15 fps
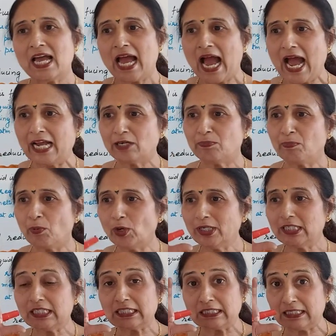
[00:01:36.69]
and
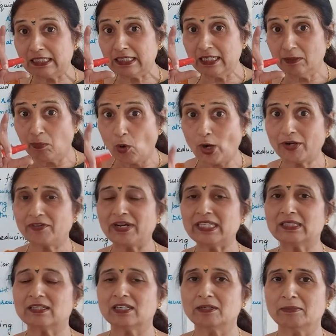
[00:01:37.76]
put a laboratory
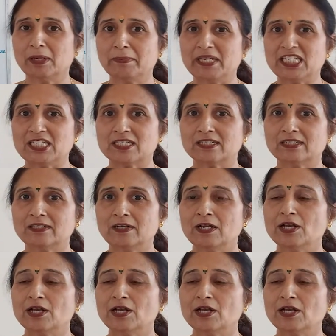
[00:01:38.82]
thermometer